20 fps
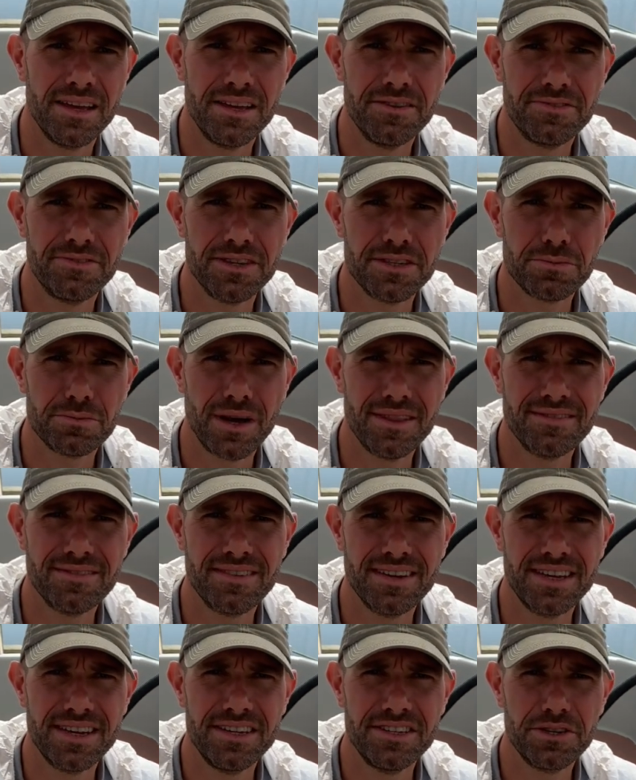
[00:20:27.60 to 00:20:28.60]
if there's one
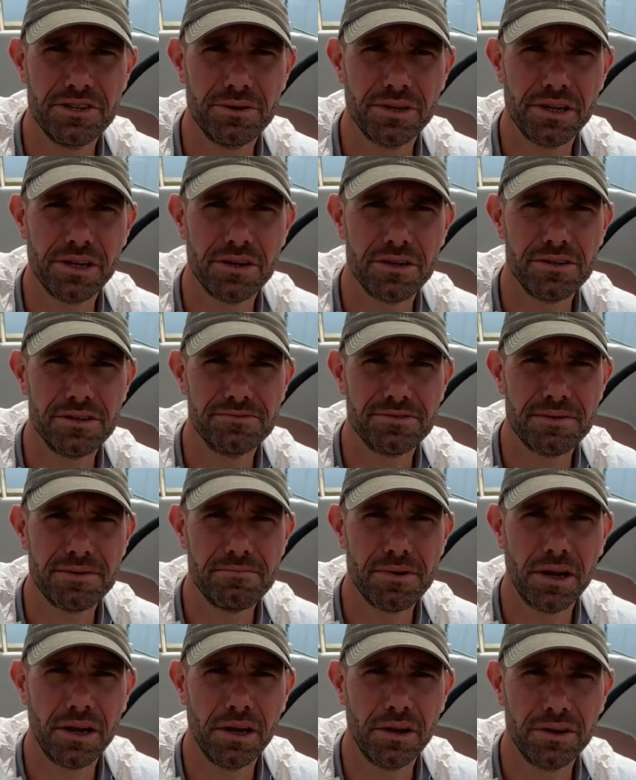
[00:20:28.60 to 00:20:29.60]
thing you do a lot of in
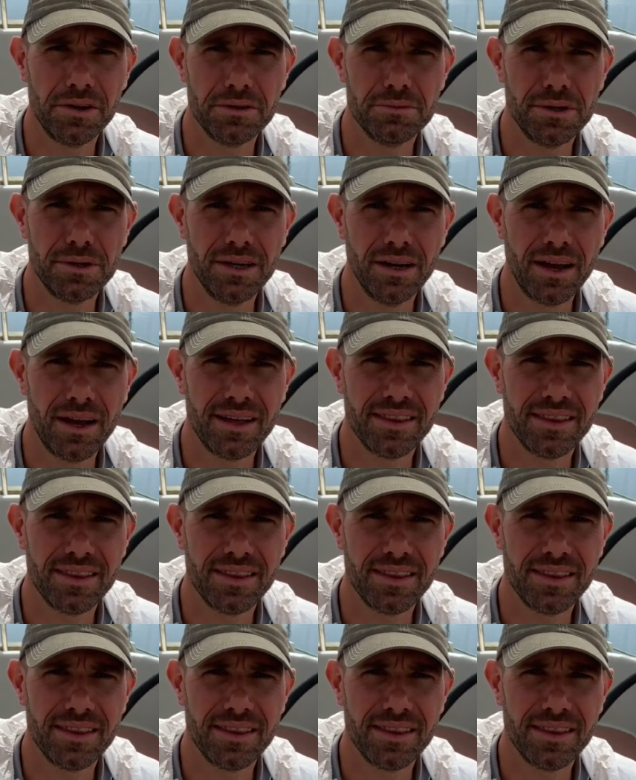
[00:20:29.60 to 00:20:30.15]
my line of work,